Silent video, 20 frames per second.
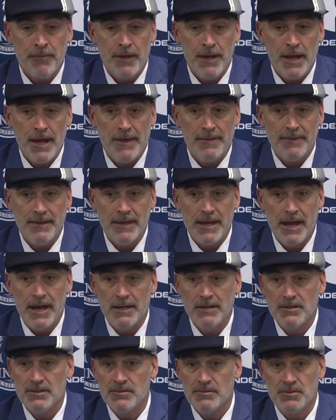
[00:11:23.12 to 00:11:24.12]
at the
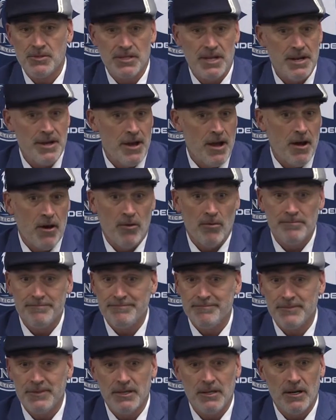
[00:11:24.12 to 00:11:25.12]
end and said, "No,
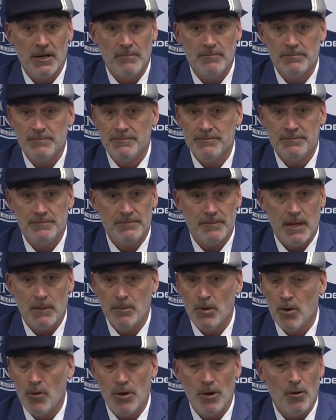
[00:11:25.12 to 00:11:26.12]
you know, I'm
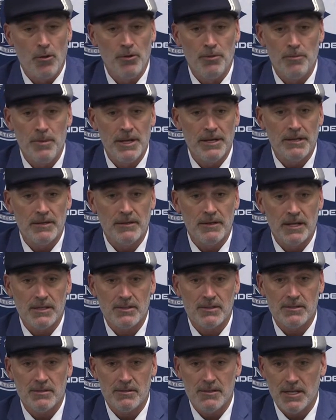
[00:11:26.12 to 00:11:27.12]
I'm going to Old Dominion.
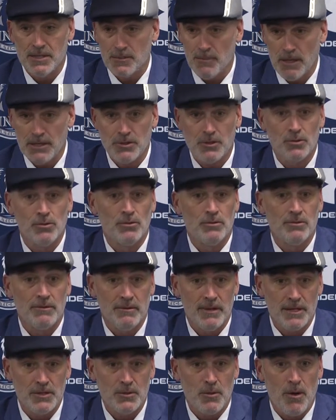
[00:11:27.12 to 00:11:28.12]
That's that's my school.
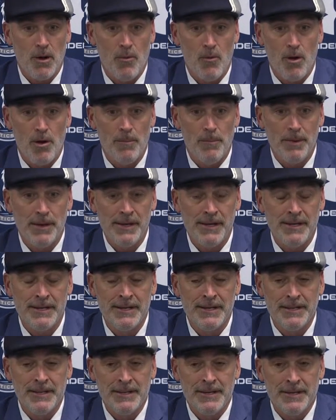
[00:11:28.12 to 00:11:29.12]
That's where I want to be."
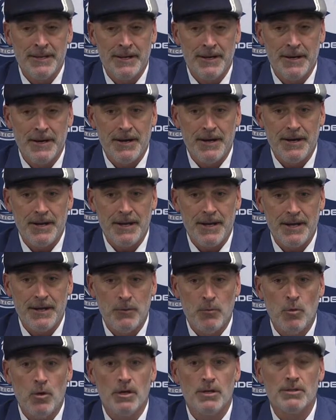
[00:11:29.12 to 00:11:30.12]
Uh, and
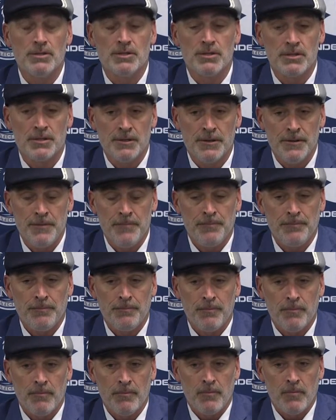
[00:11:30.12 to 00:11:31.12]
it was
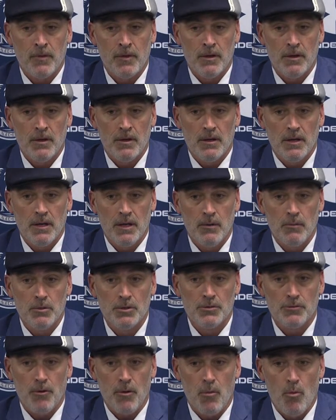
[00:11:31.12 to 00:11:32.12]
it
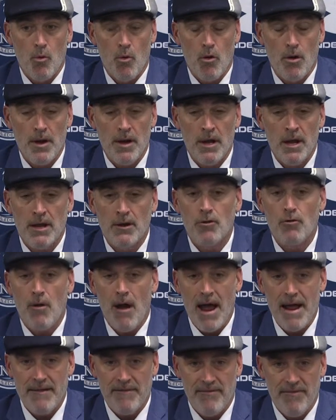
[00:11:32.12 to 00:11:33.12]
was rewarding and
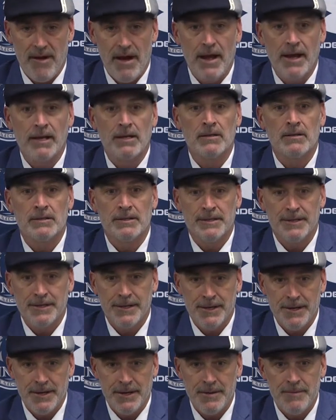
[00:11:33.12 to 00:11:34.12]
gratifying
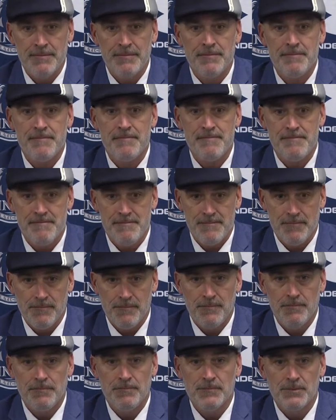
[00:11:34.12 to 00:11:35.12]
um,
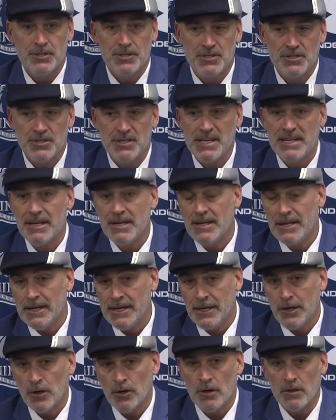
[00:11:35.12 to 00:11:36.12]
to see and
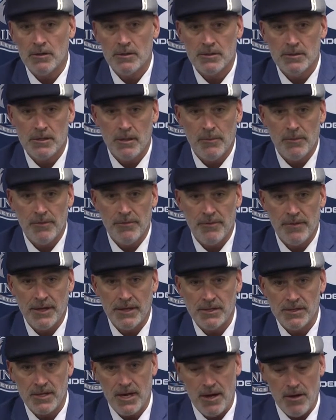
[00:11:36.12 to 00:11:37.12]
hear some of the
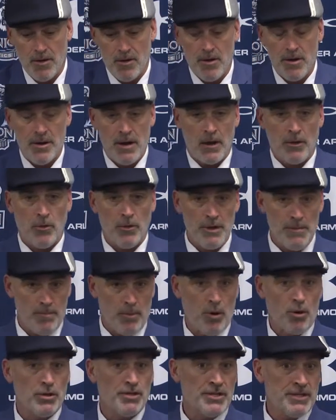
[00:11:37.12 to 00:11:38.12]
things I heard, not only
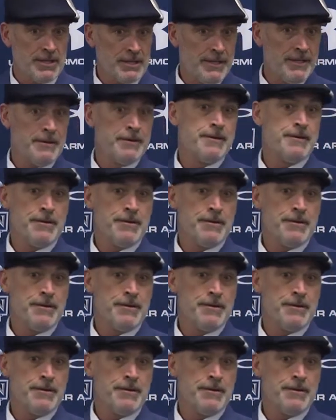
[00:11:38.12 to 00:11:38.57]
personally